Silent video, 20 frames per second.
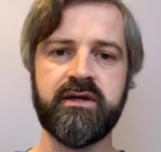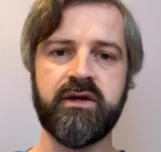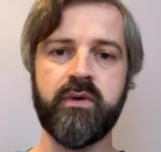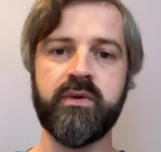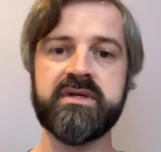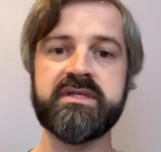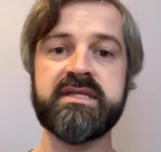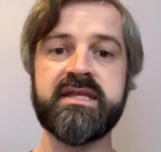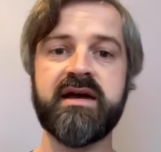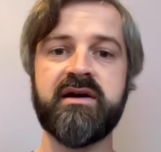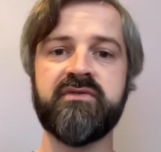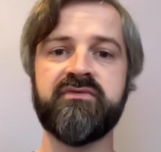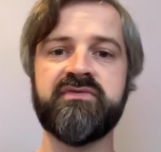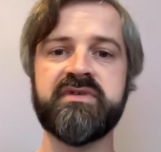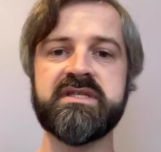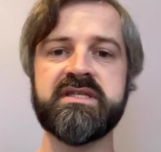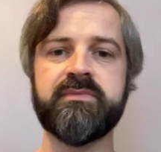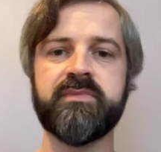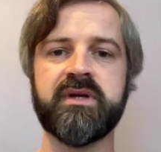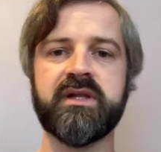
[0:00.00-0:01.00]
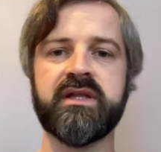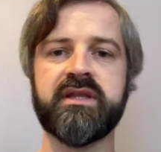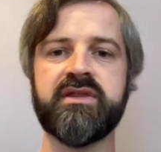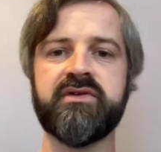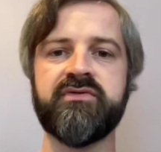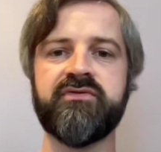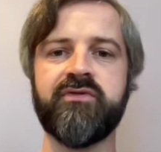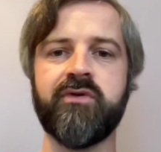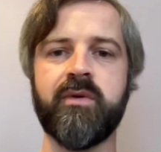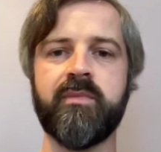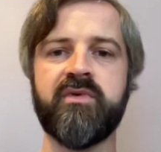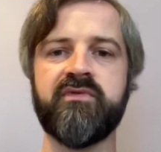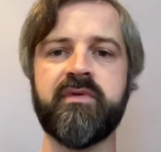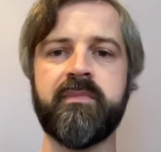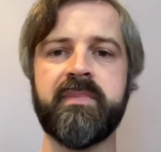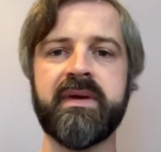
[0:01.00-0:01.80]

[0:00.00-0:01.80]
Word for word: who is now visible in the form of a